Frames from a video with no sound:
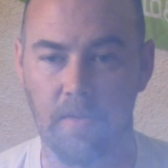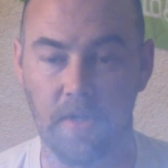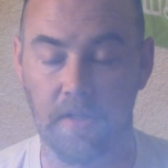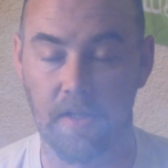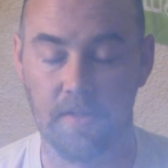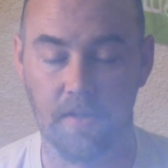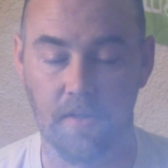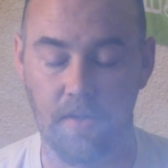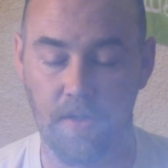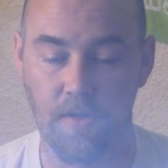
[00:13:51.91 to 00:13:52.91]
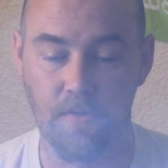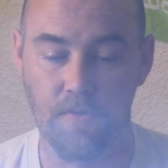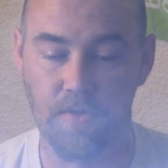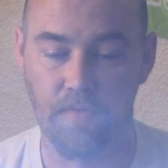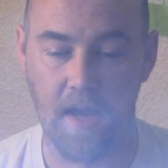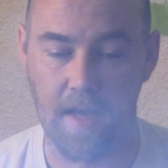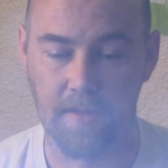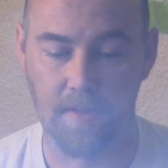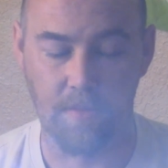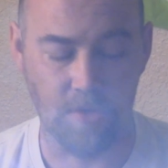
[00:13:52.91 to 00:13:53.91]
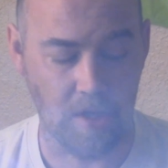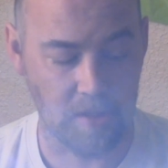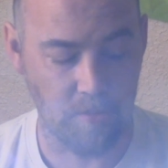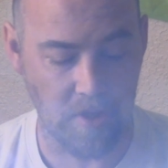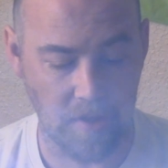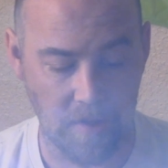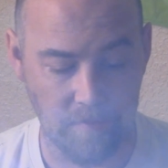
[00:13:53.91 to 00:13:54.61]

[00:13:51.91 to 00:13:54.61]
I mean, that's a huge, vast subject, but